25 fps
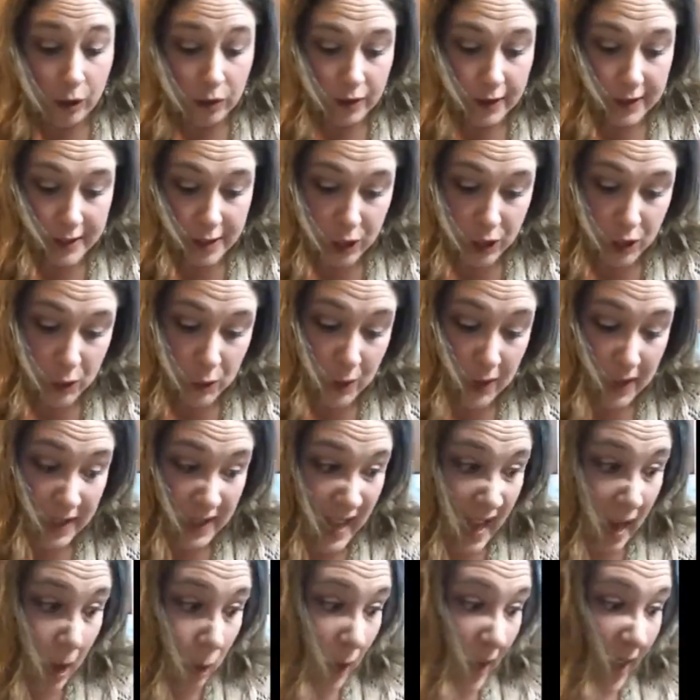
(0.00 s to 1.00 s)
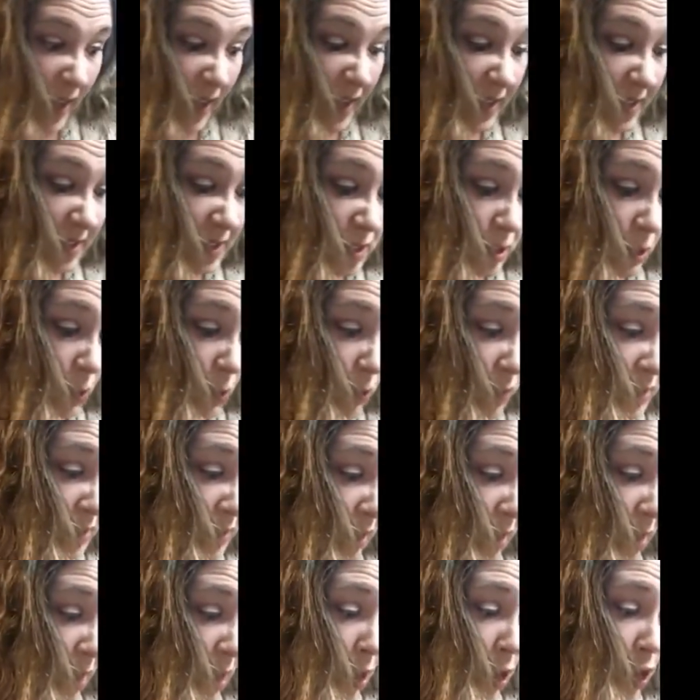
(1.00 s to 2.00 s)
Let's just put it that way. And so it was
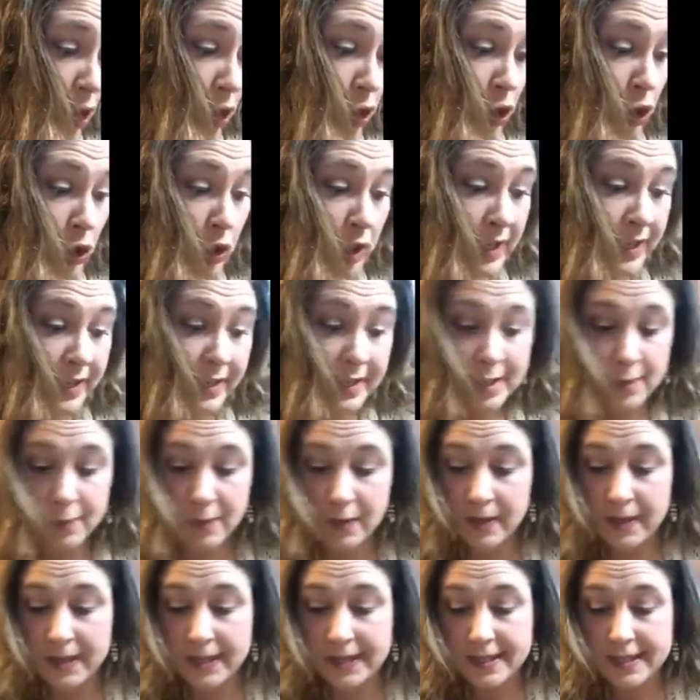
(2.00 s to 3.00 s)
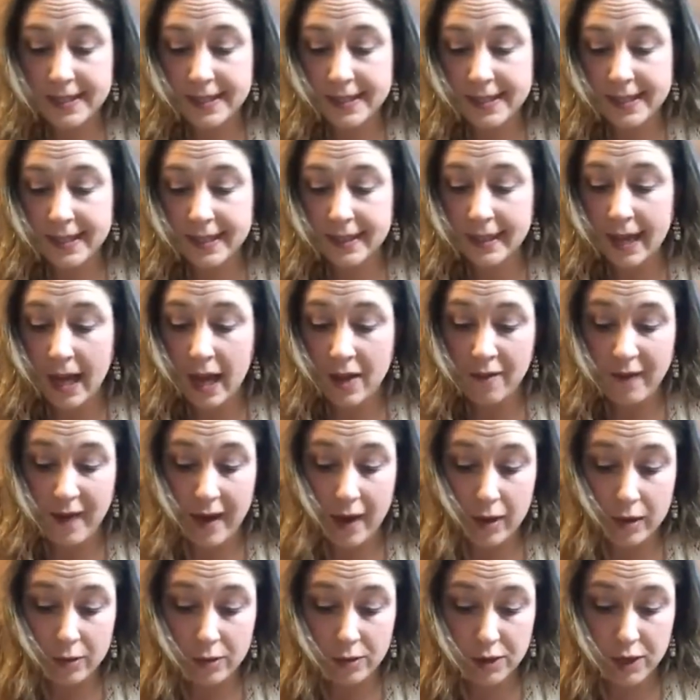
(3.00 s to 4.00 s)
a learning experience until I
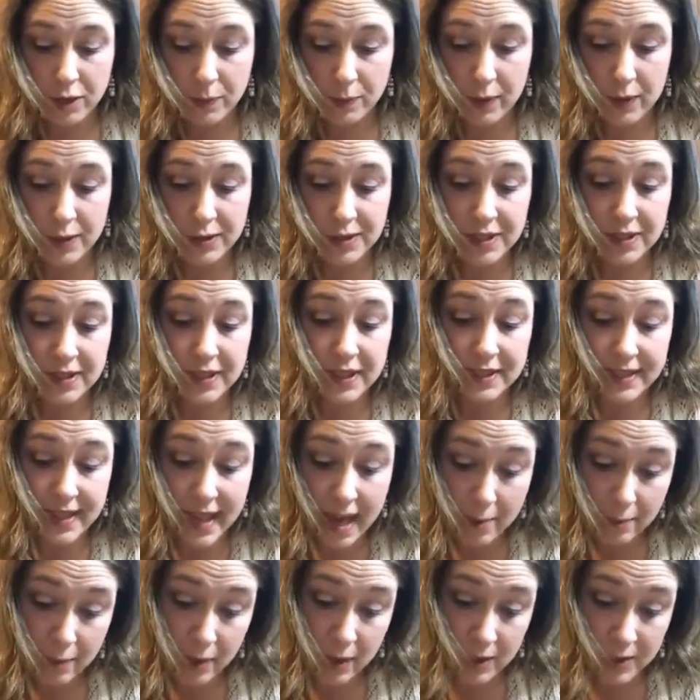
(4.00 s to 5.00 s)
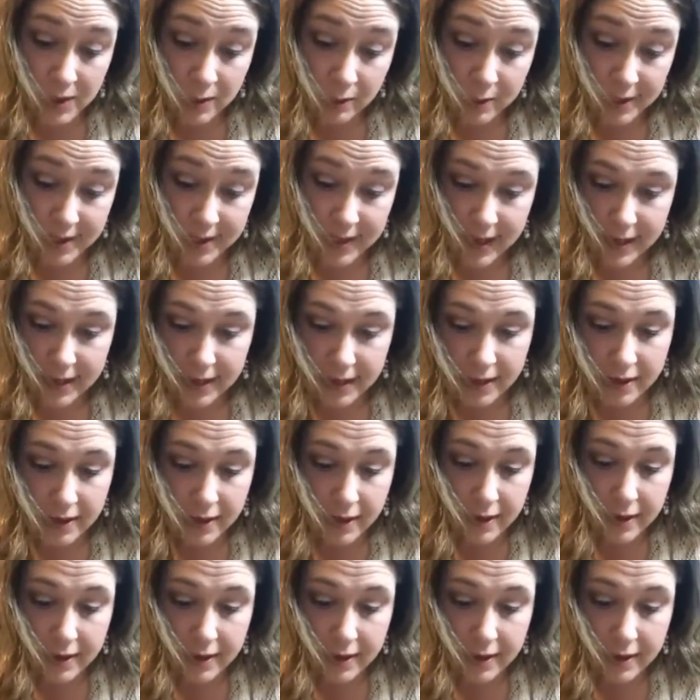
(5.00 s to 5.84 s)
found the person that person was signed under.